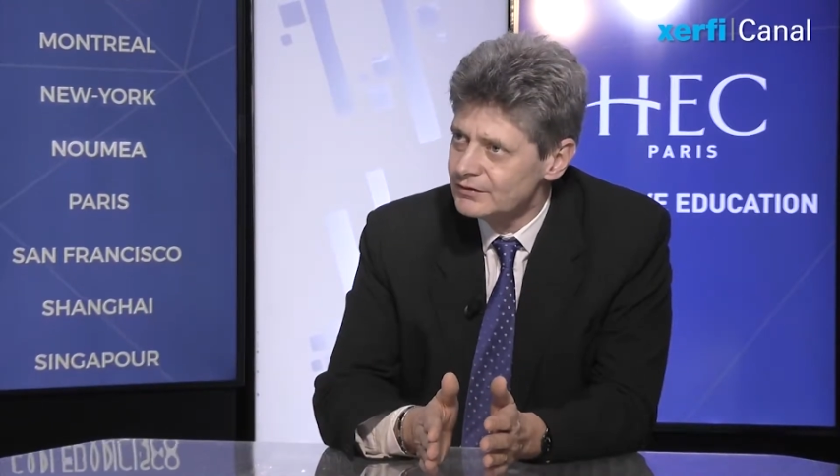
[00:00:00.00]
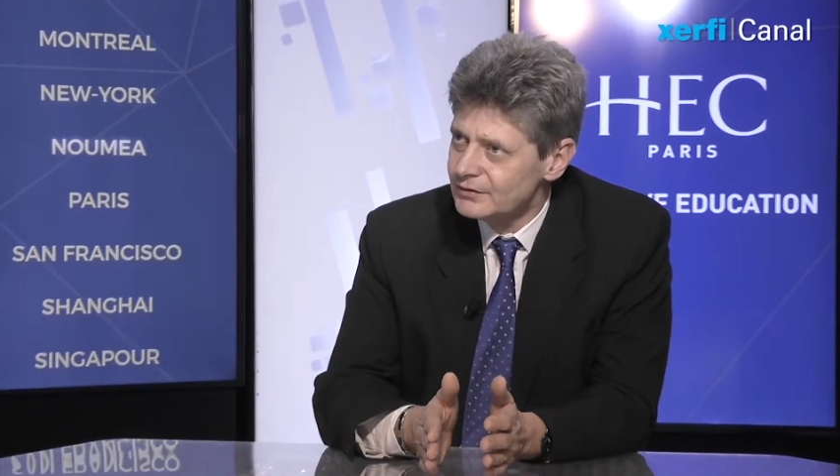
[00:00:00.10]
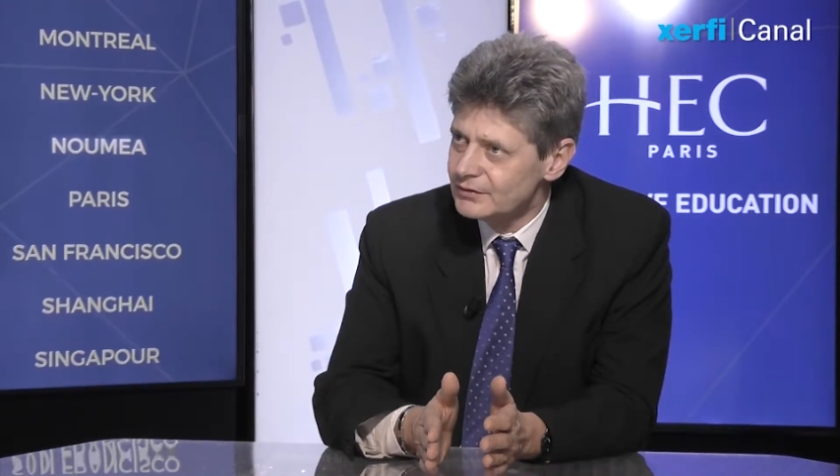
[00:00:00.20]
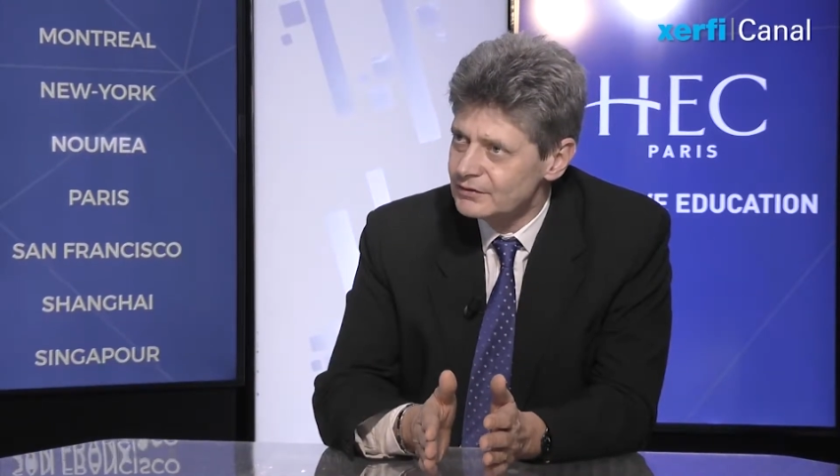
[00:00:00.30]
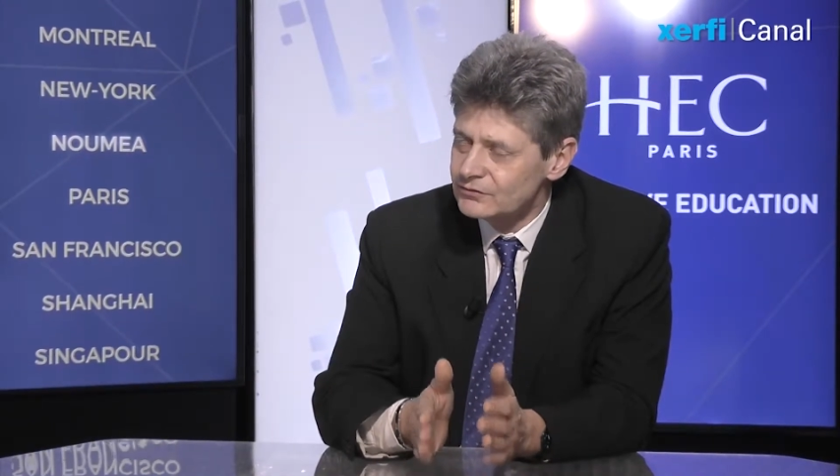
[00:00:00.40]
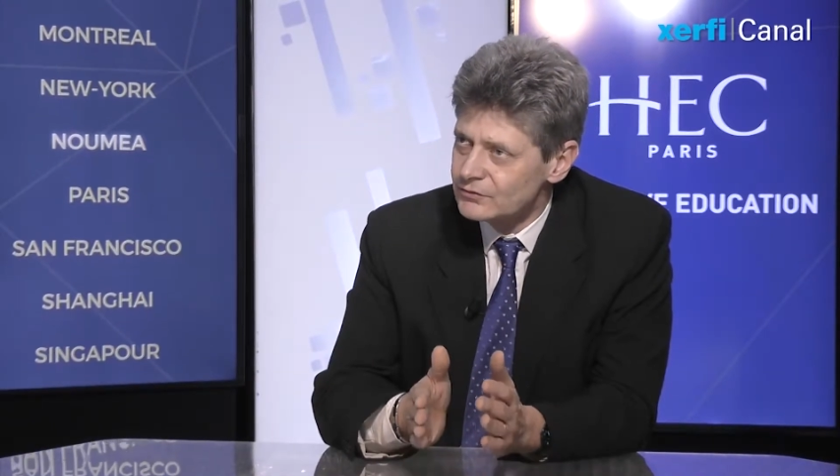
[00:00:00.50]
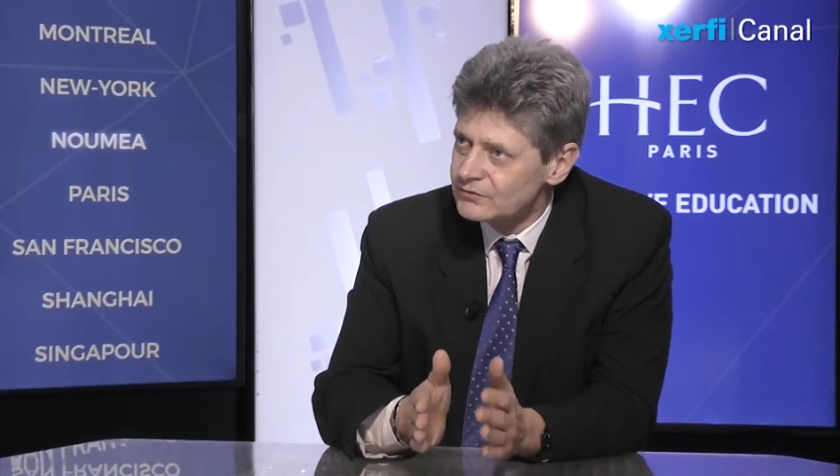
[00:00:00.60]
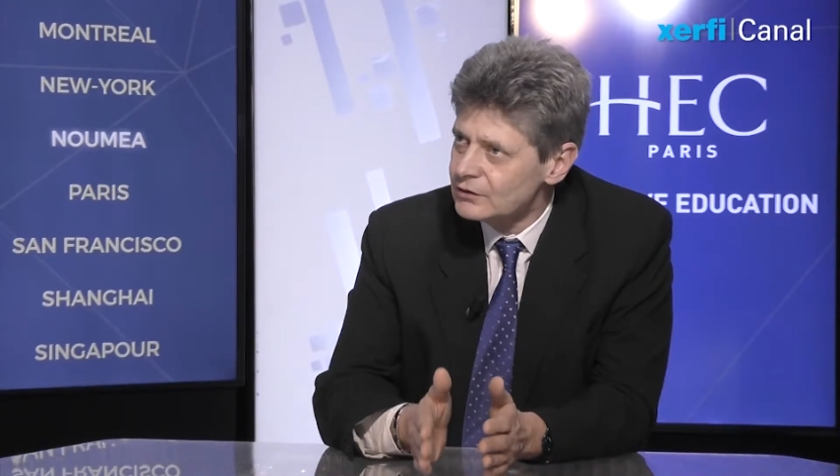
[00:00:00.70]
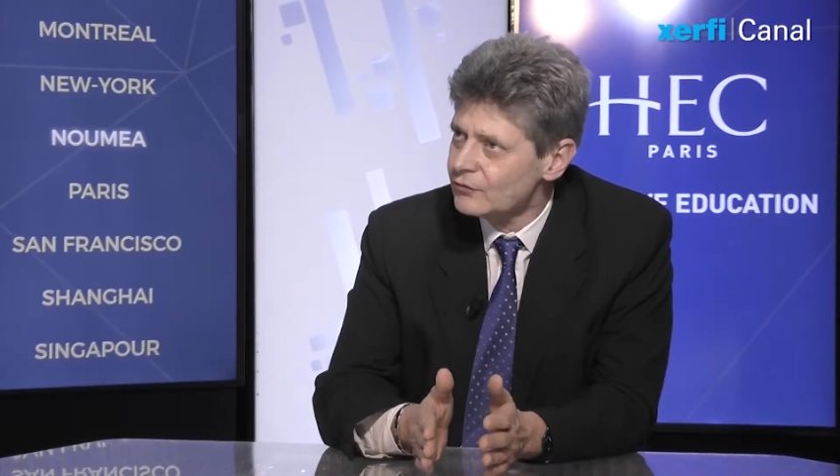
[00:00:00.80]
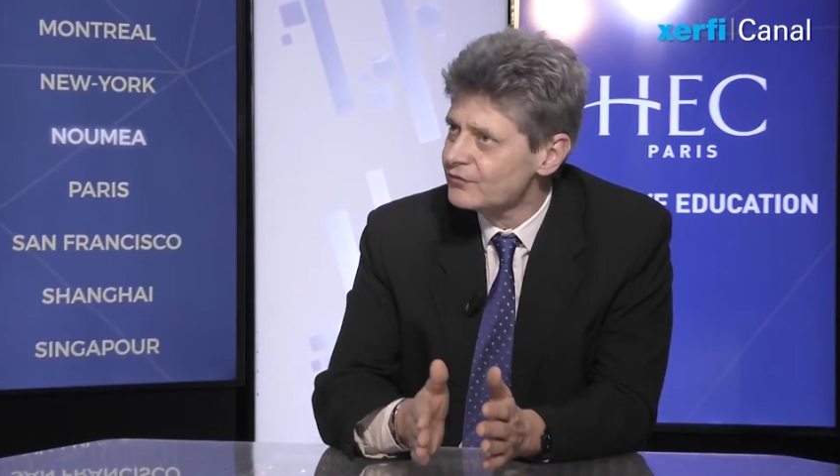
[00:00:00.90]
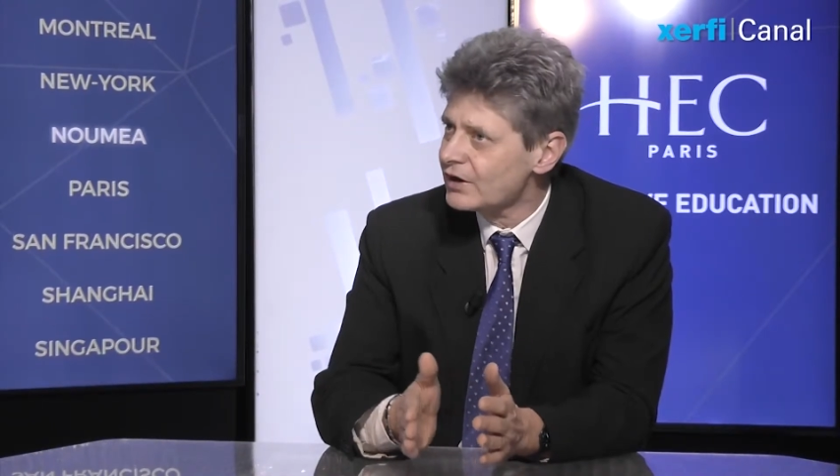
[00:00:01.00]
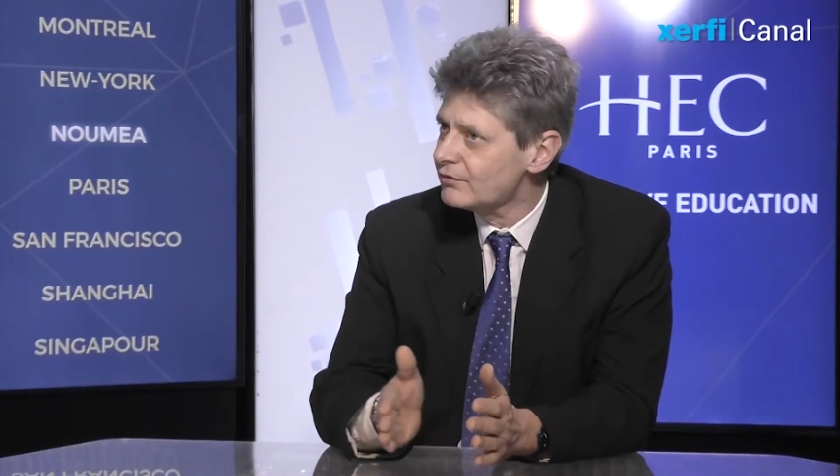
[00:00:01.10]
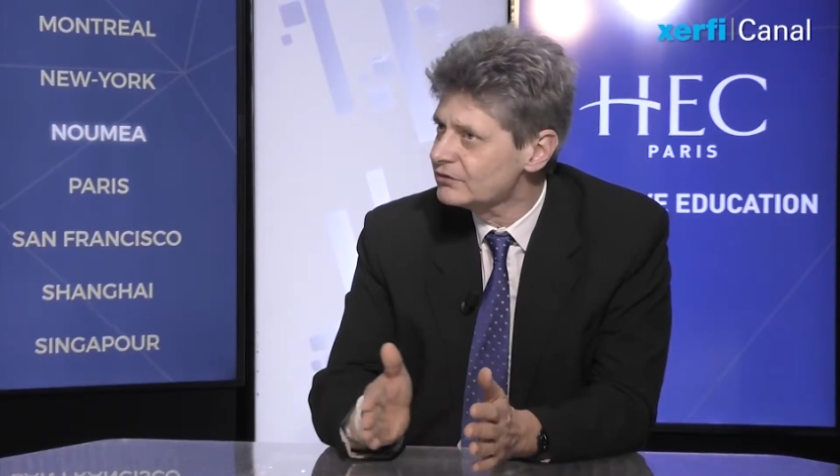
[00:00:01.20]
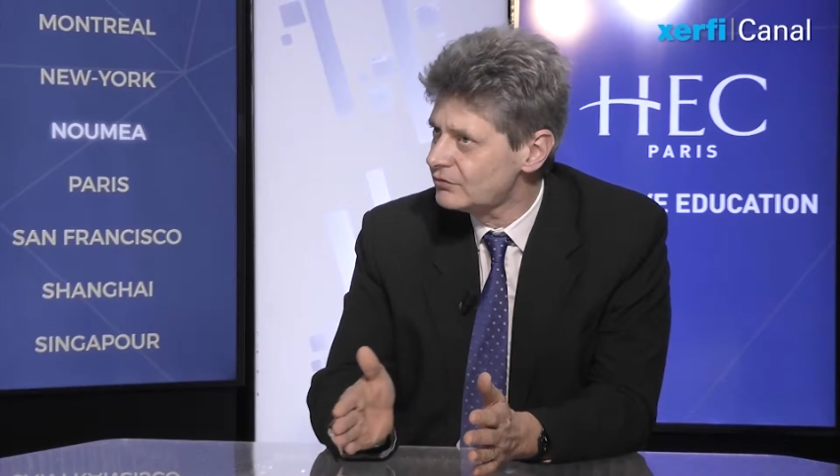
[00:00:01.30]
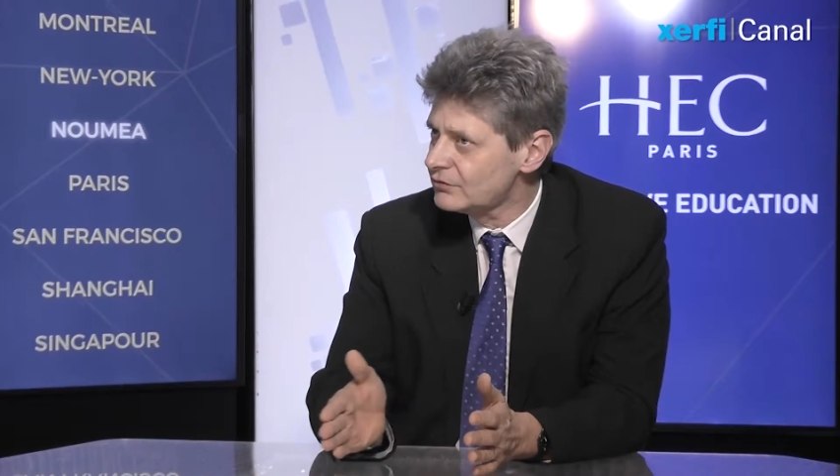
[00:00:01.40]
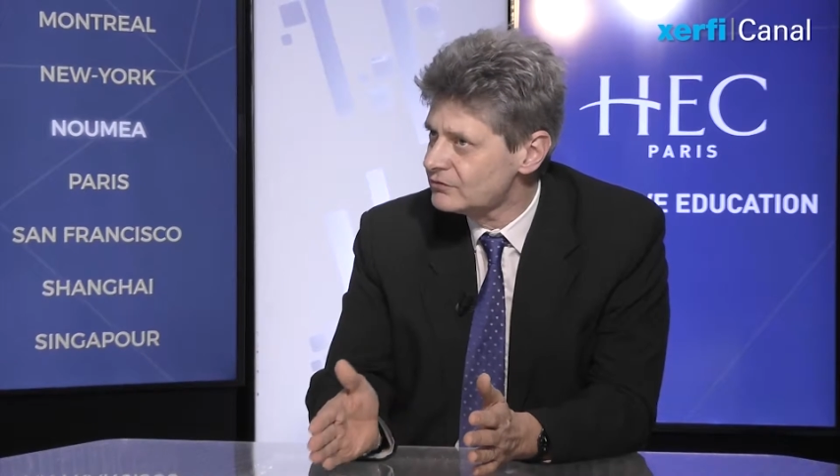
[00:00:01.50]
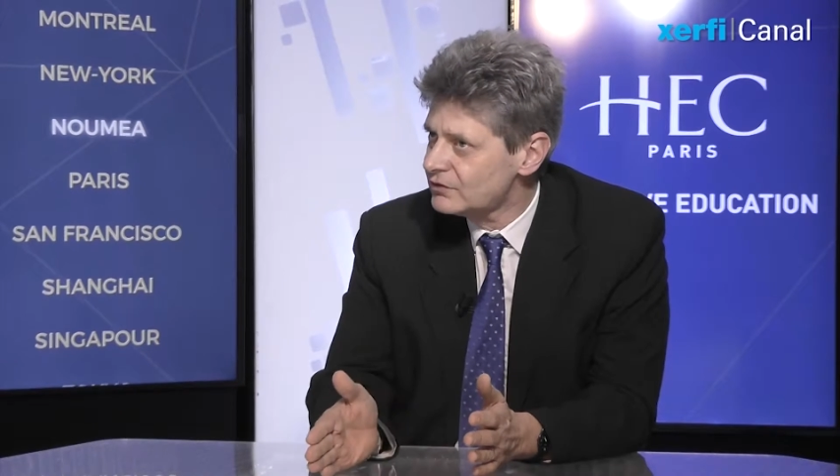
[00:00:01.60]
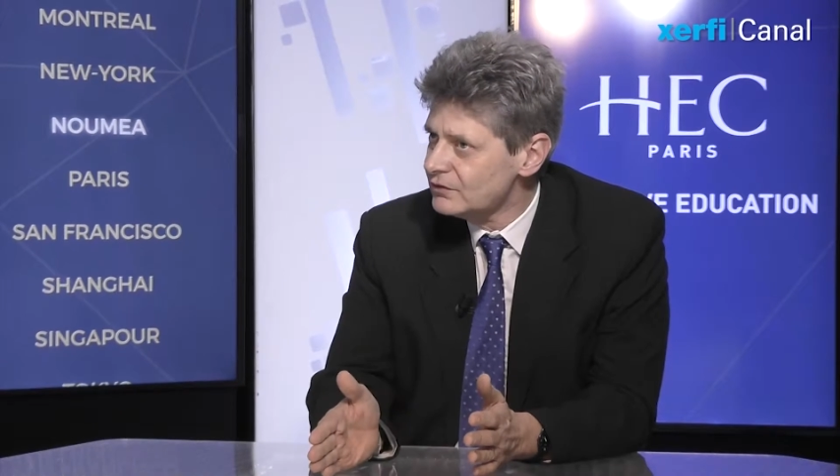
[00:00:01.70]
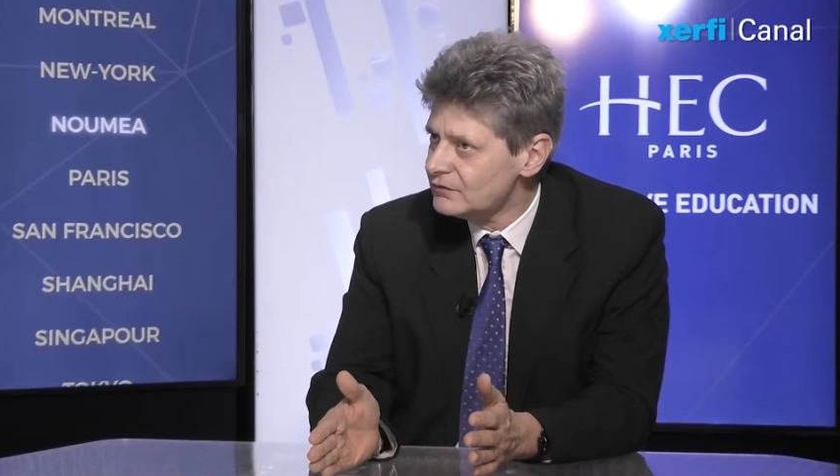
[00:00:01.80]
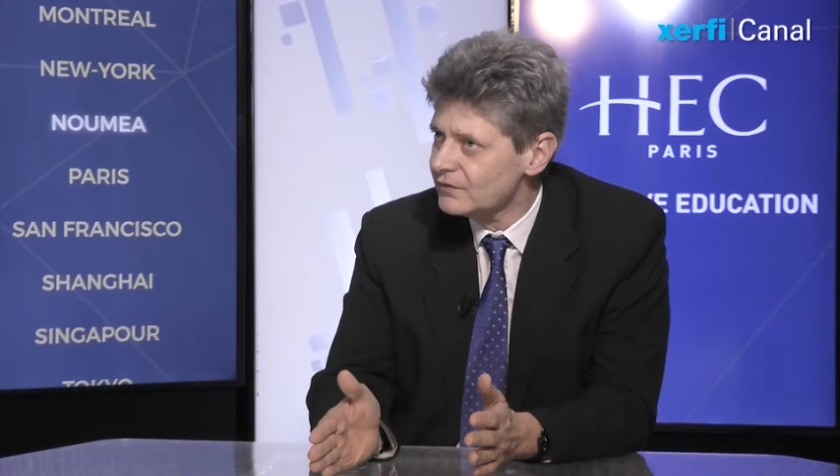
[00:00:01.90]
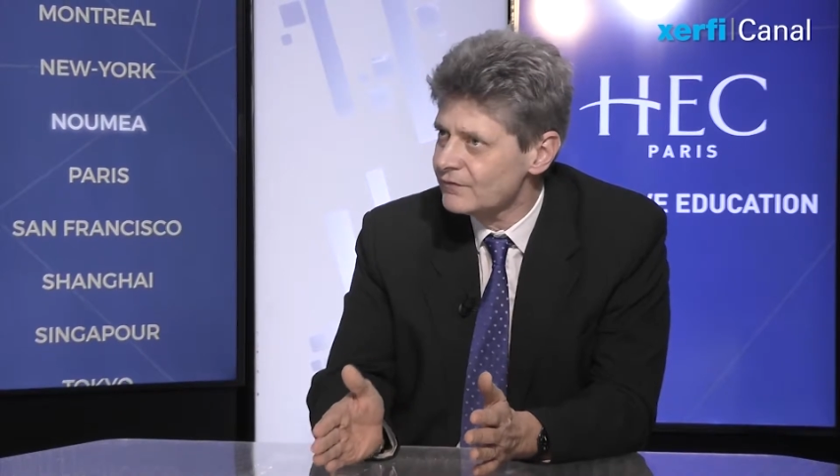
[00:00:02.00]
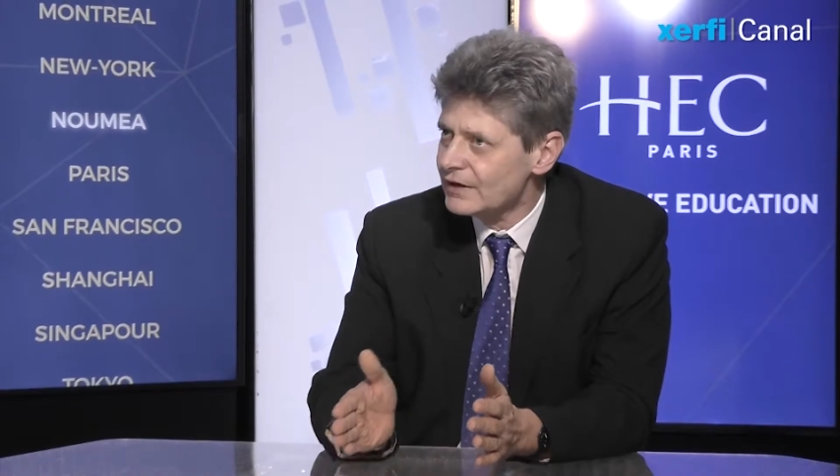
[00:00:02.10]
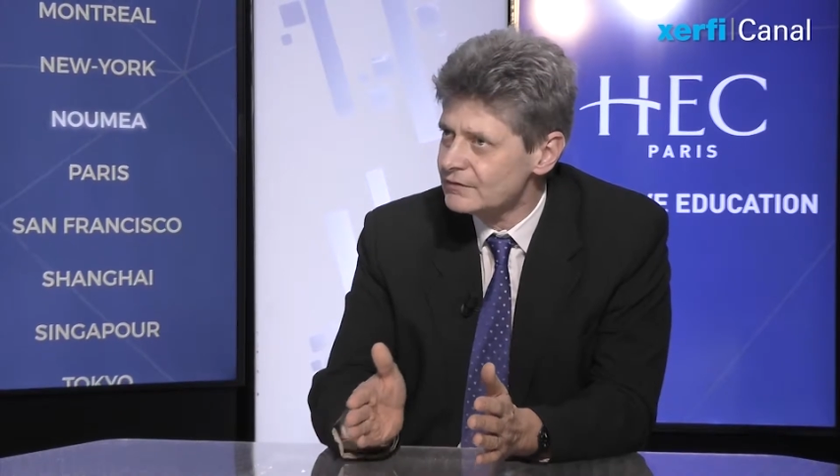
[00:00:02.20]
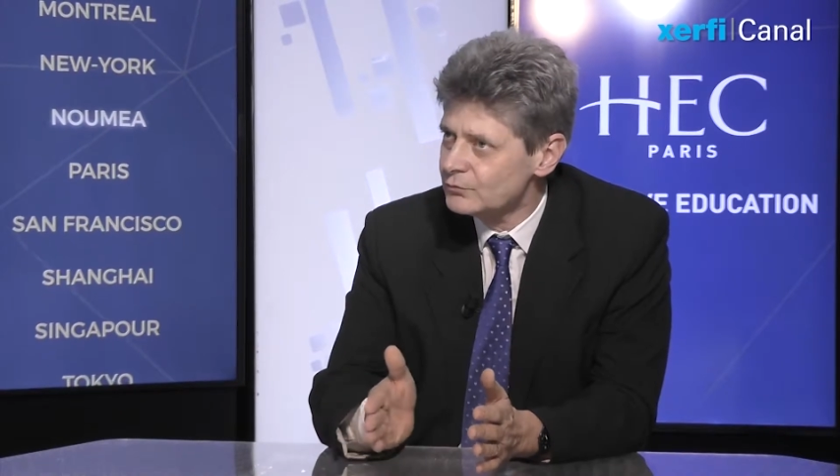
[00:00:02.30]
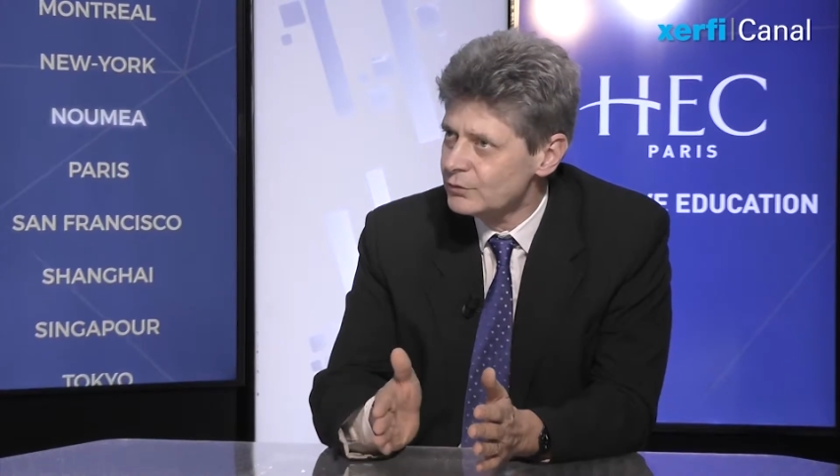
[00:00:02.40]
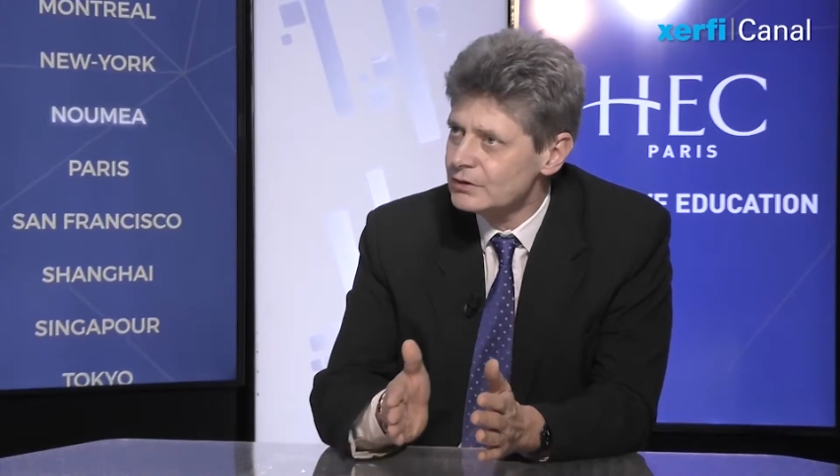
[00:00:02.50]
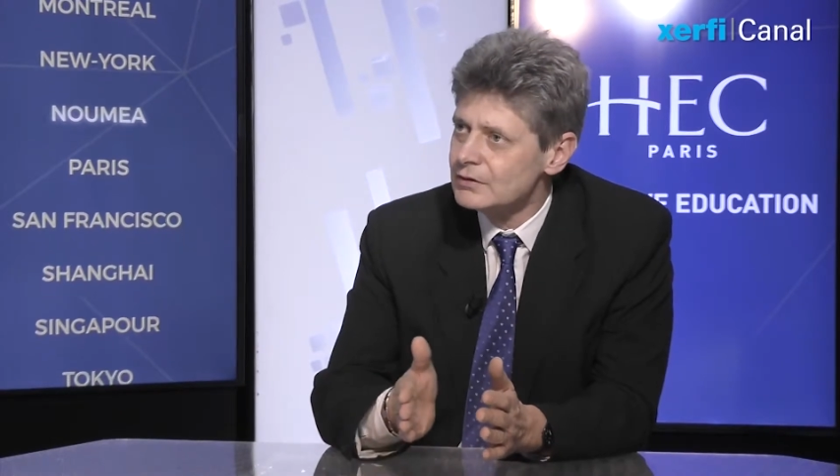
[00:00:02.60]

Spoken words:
It's a set of characteristics that will